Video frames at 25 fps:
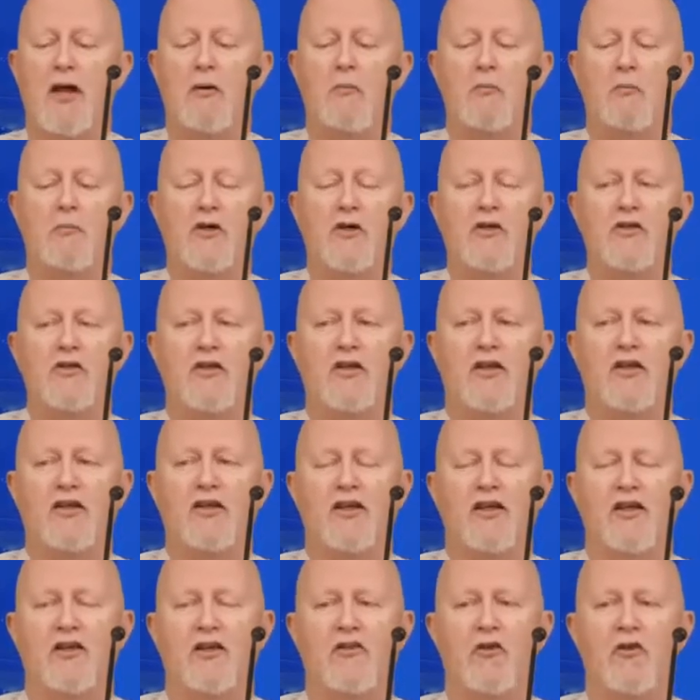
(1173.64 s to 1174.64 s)
but
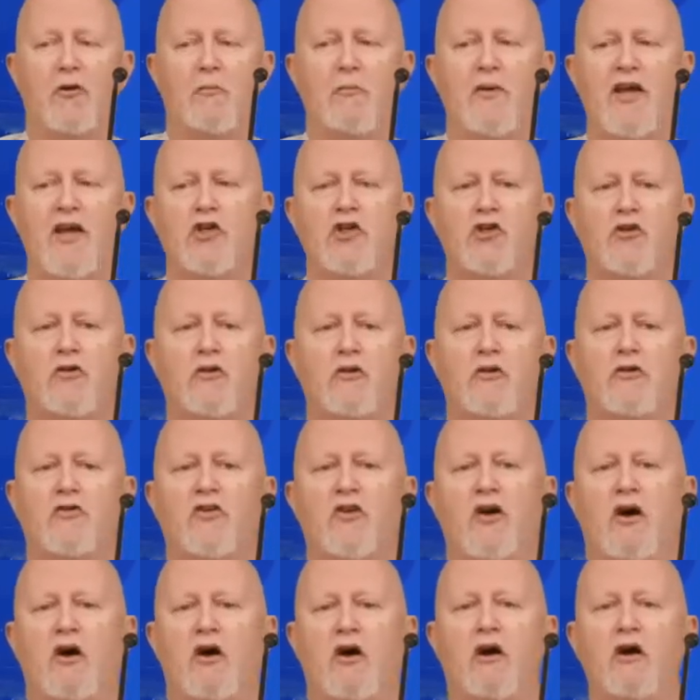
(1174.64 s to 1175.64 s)
the measures
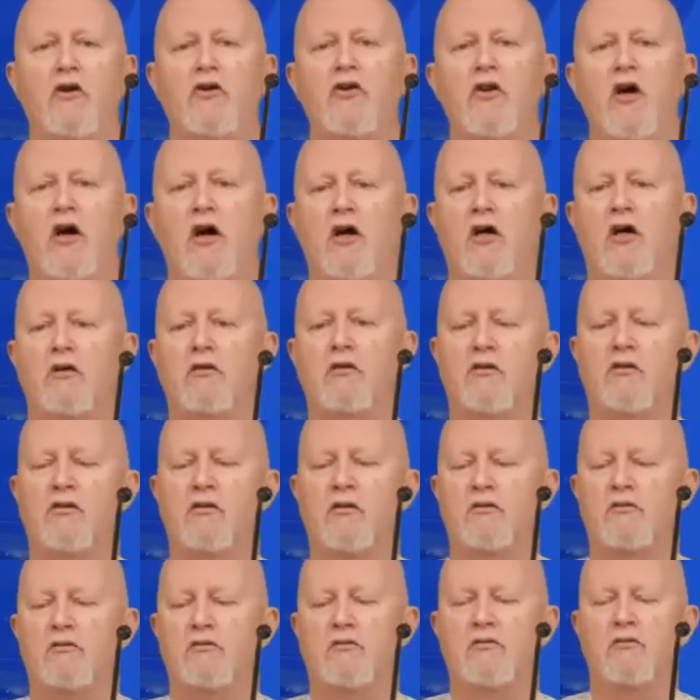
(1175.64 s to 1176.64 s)
are not
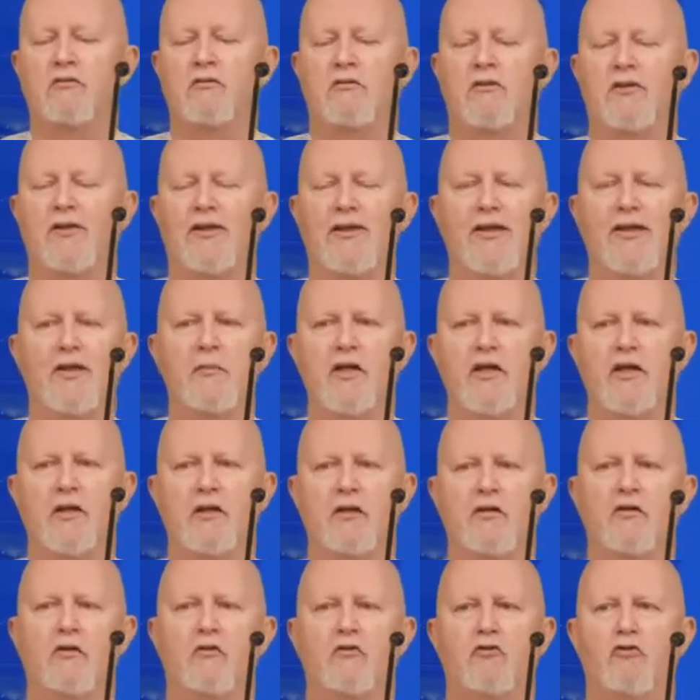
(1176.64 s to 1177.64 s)

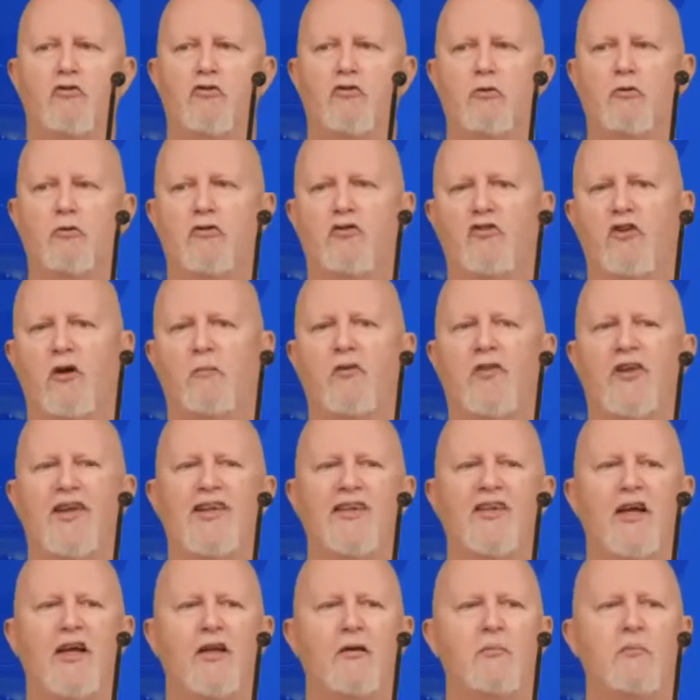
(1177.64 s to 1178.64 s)
limited to
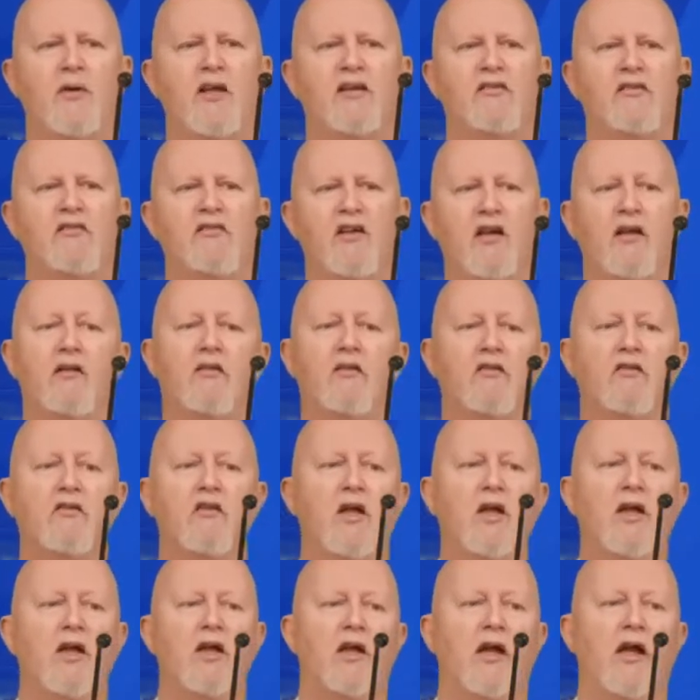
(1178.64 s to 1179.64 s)
something that makes sense.
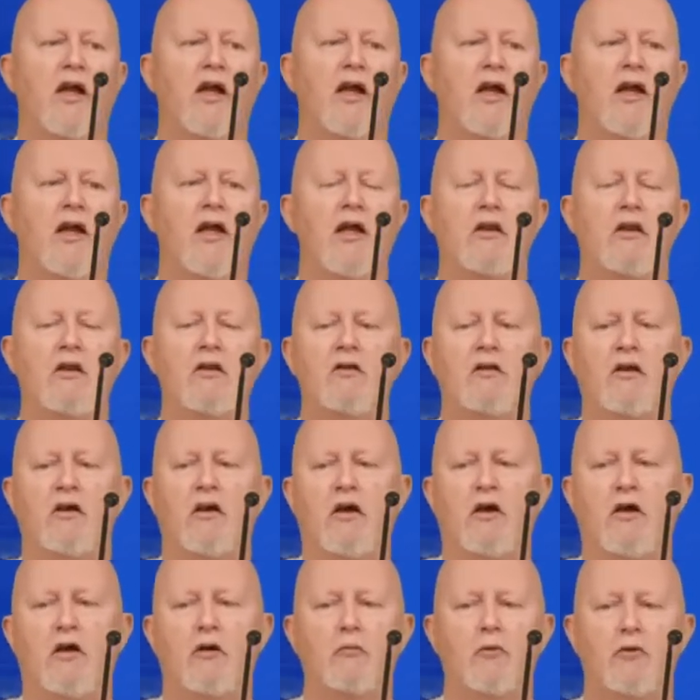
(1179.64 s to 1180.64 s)
And
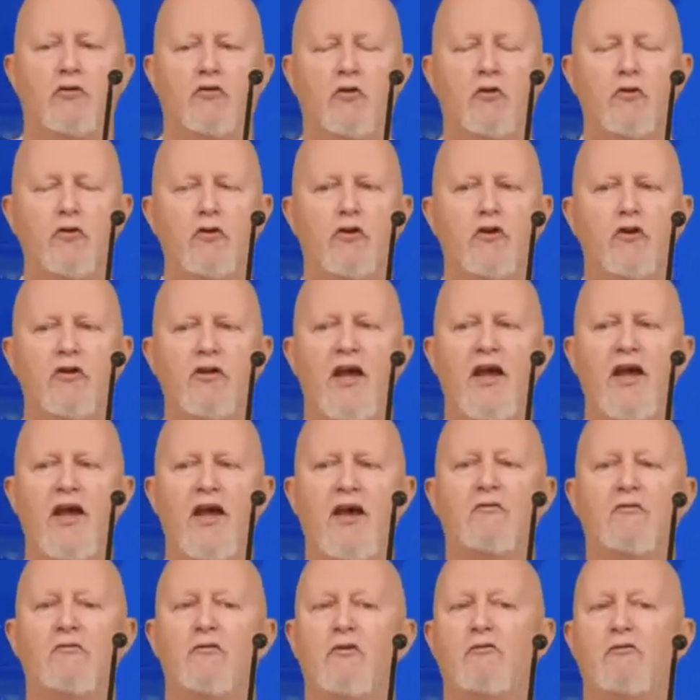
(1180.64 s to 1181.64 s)
so you can
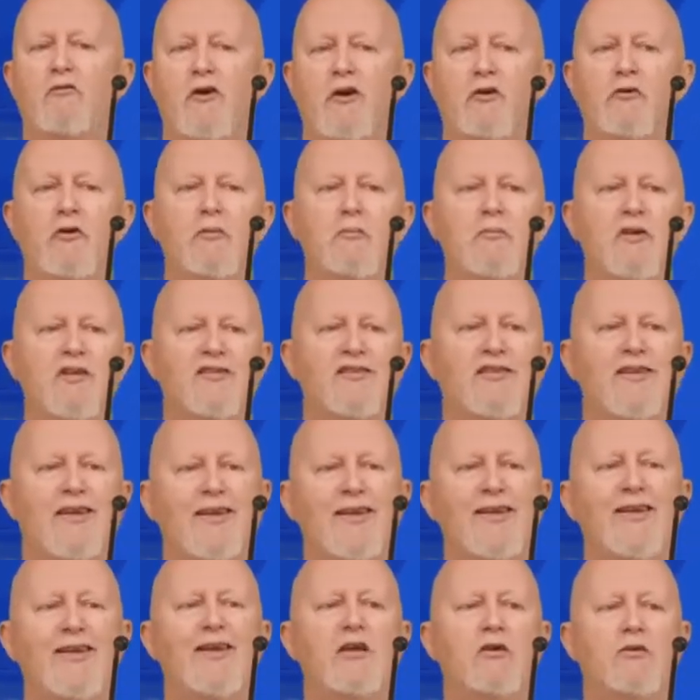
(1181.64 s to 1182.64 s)
have very
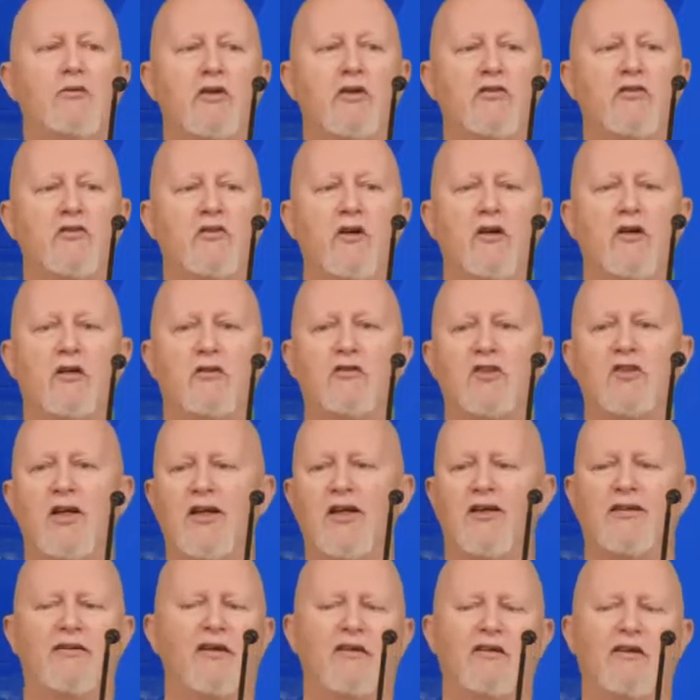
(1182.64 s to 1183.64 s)
misleading results
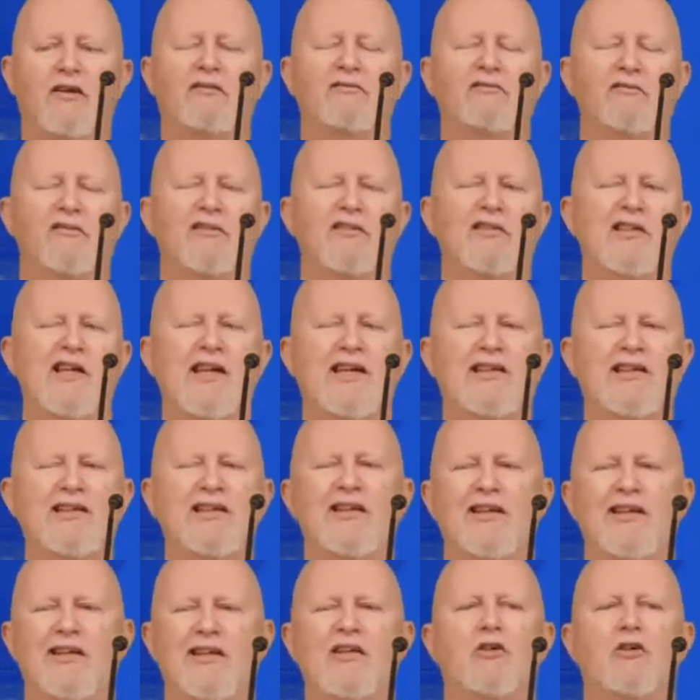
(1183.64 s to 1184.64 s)
that are
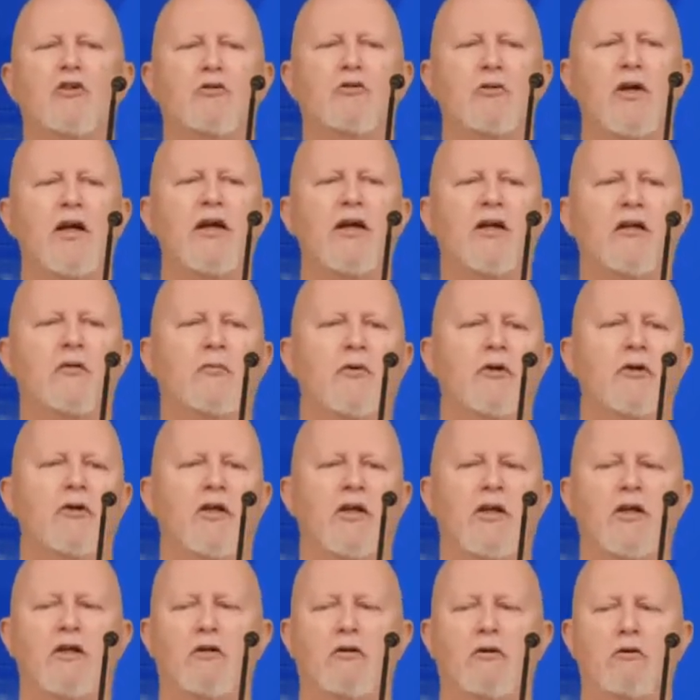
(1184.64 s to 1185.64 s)
technically correct, but
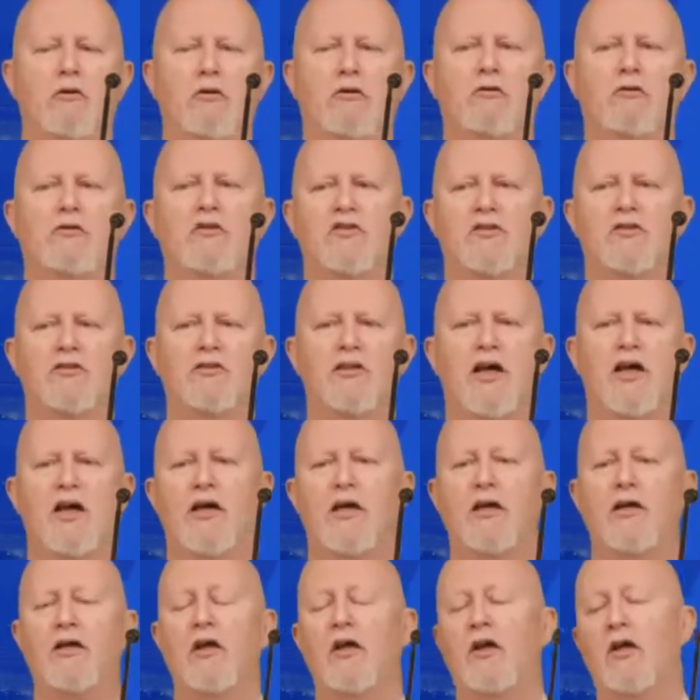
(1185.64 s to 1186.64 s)
it looks
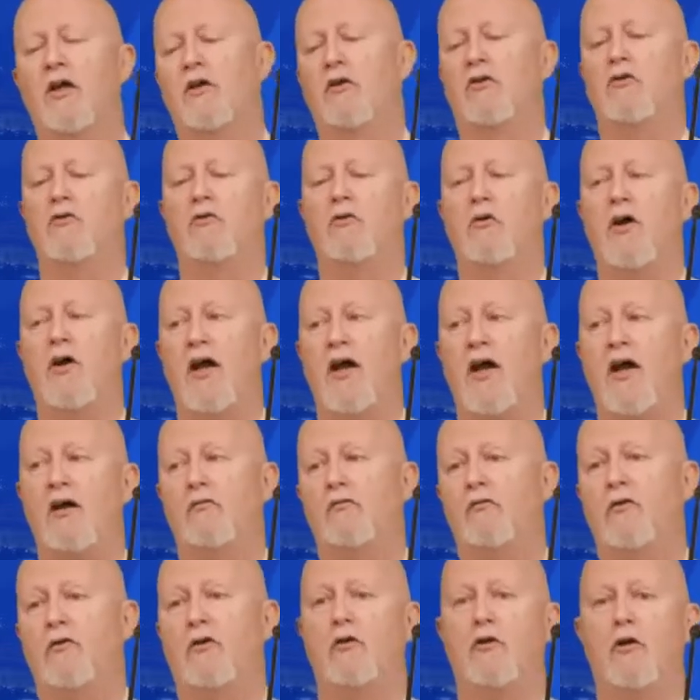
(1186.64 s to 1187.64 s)
like you
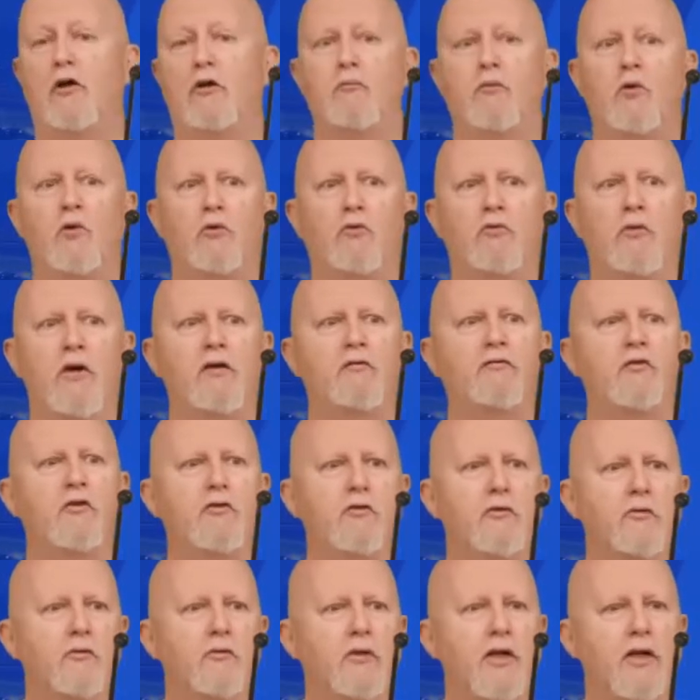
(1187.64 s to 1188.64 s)
have a lot more
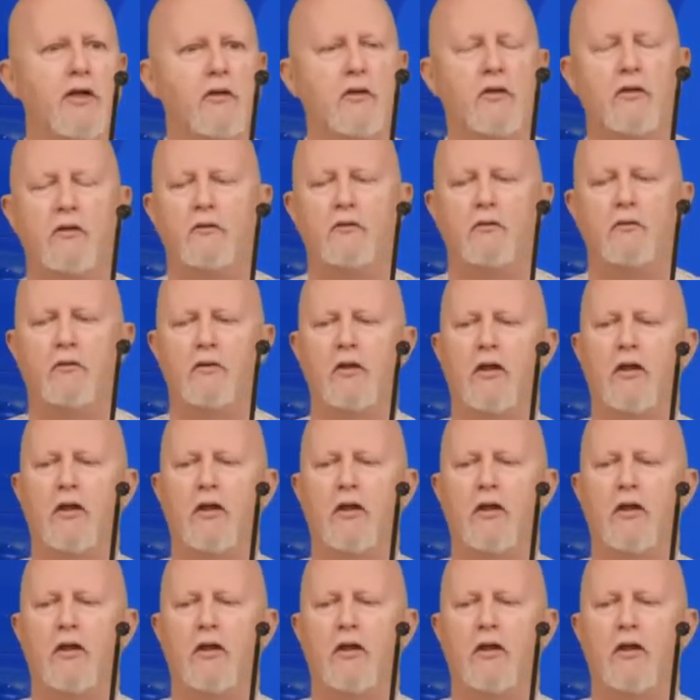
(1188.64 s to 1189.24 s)
revenue than